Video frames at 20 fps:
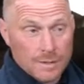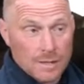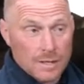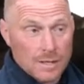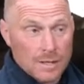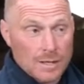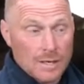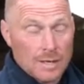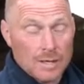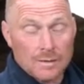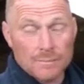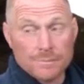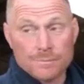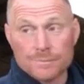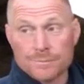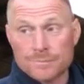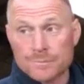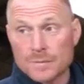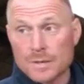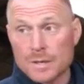
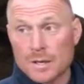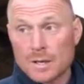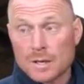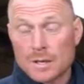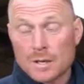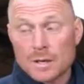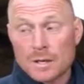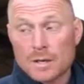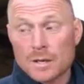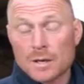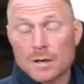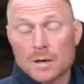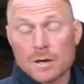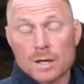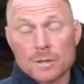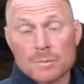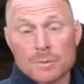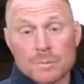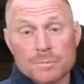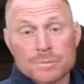they
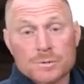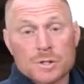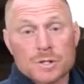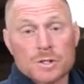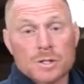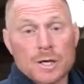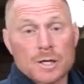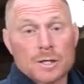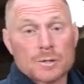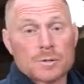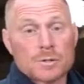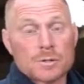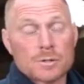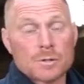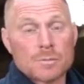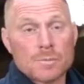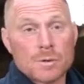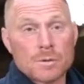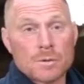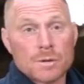are a little bit susceptible
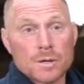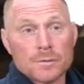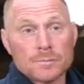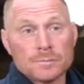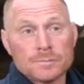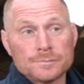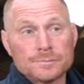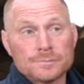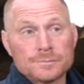to pneumonia